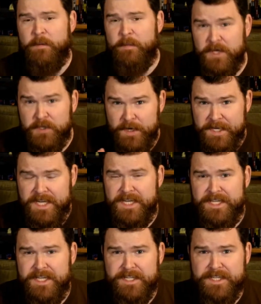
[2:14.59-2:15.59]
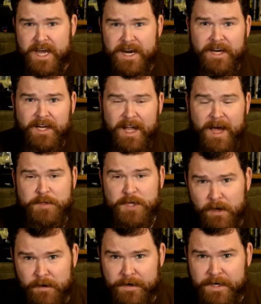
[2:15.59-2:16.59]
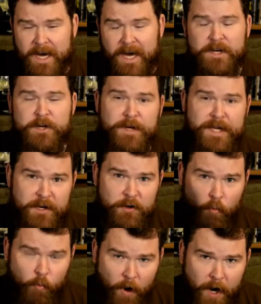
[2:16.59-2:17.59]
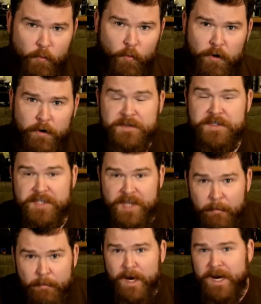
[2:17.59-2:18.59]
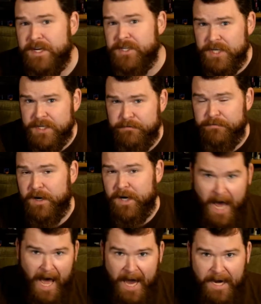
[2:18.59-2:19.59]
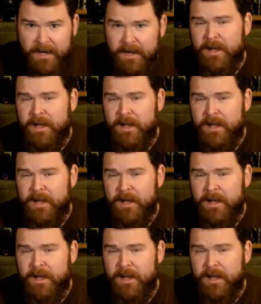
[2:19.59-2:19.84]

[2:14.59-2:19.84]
because when DC decided to collapse all of their continuity into one world, somebody just forgot